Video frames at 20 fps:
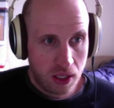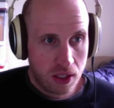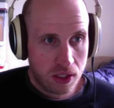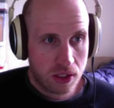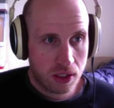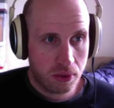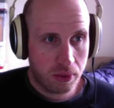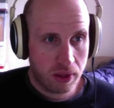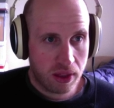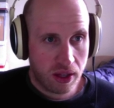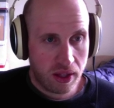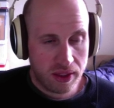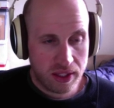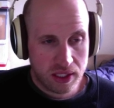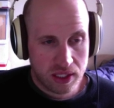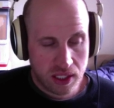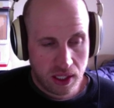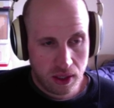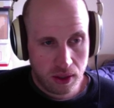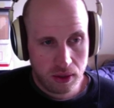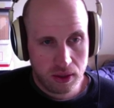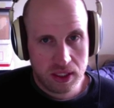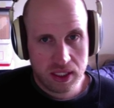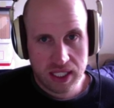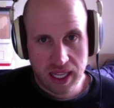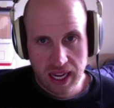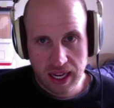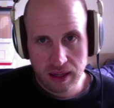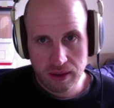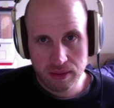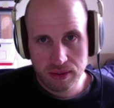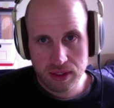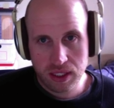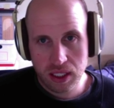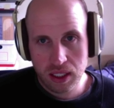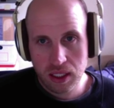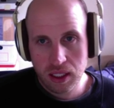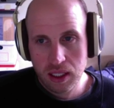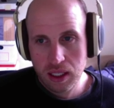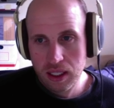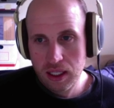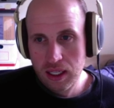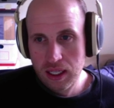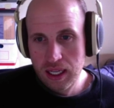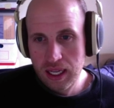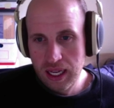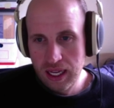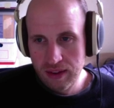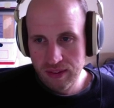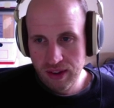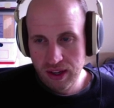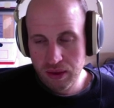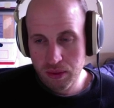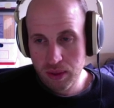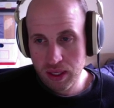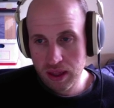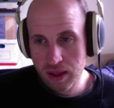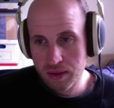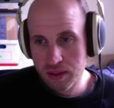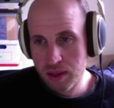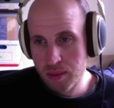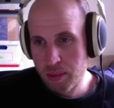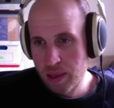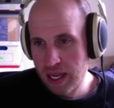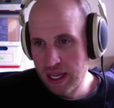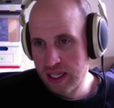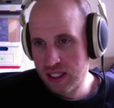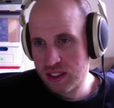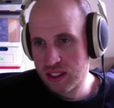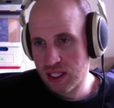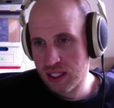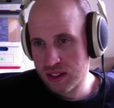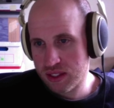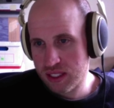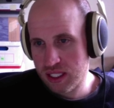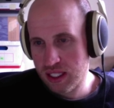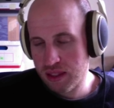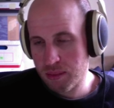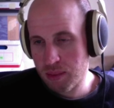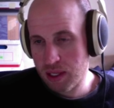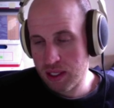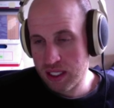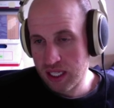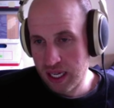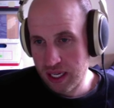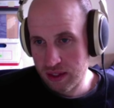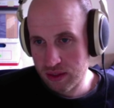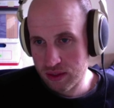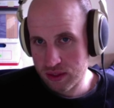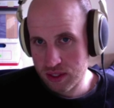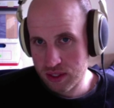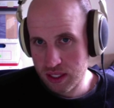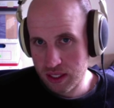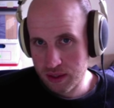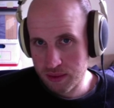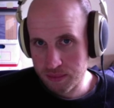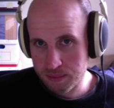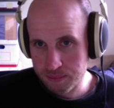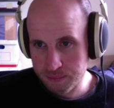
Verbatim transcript: So with all this code saved, if I reload the page, I'll see my titles there.